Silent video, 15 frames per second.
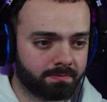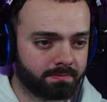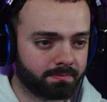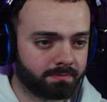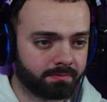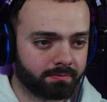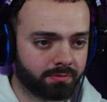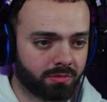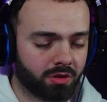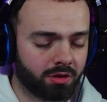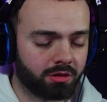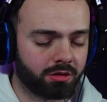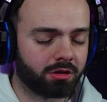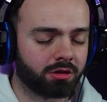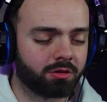now.
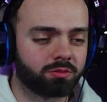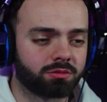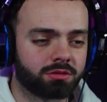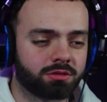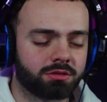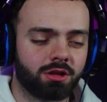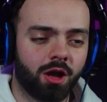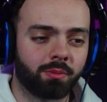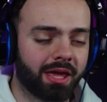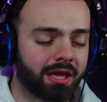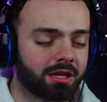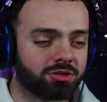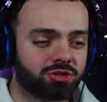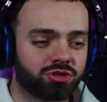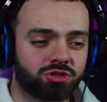Oh, Almighty. I'm
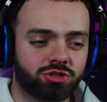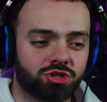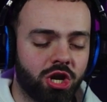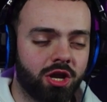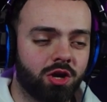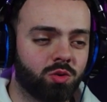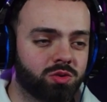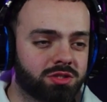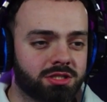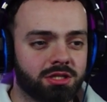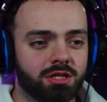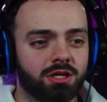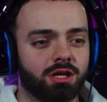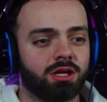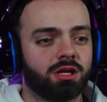getting chills.
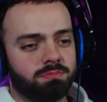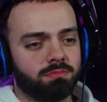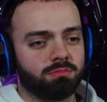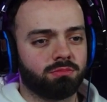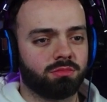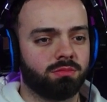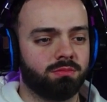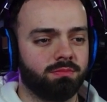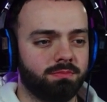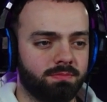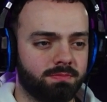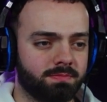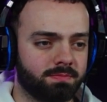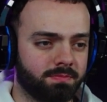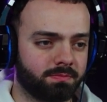See this? Crap, that
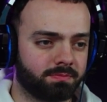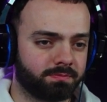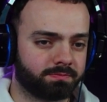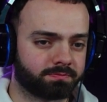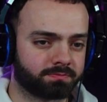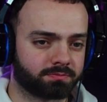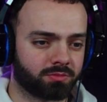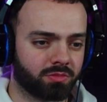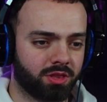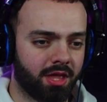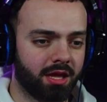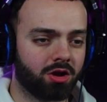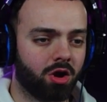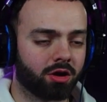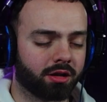looks terrible. They
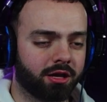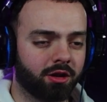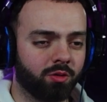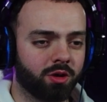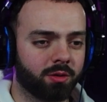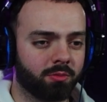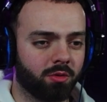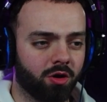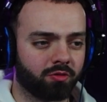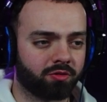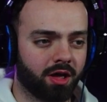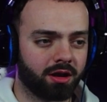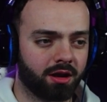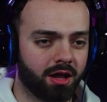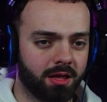can't All oh kill him off,
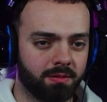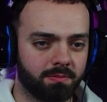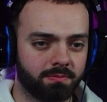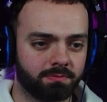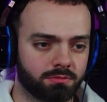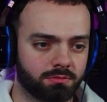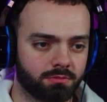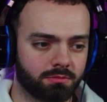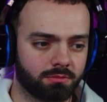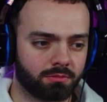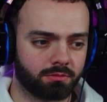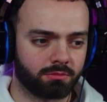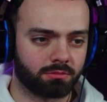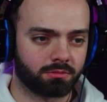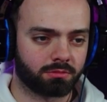can they?
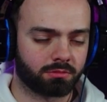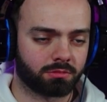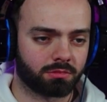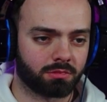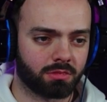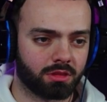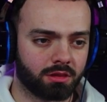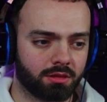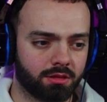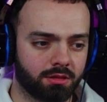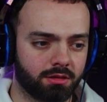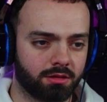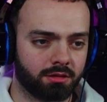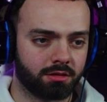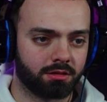Where's Camino Ward again?
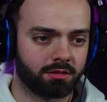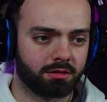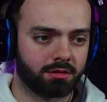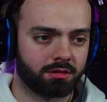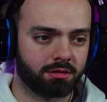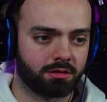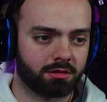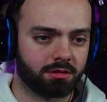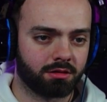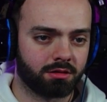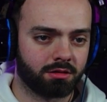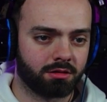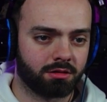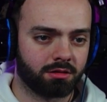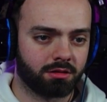Daddy
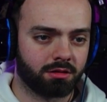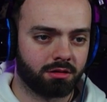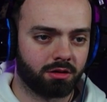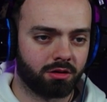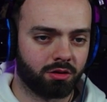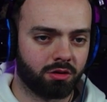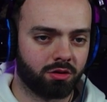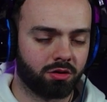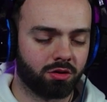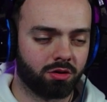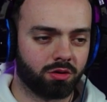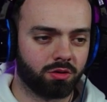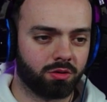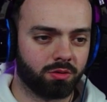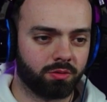may not have to work oh.
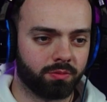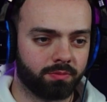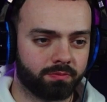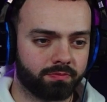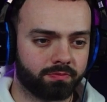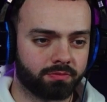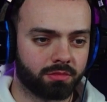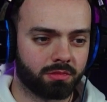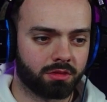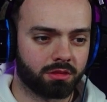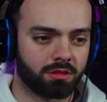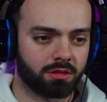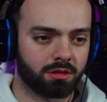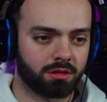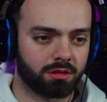tomorrow, hon.
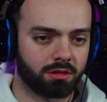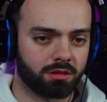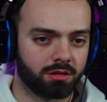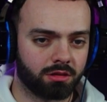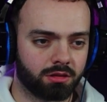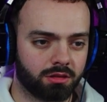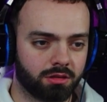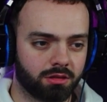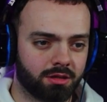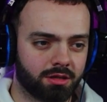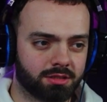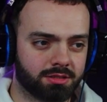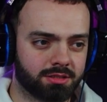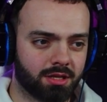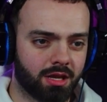
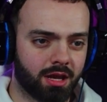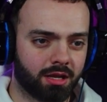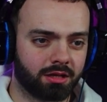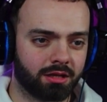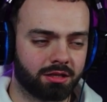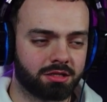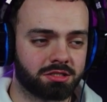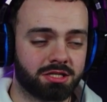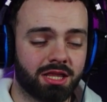Exactly. So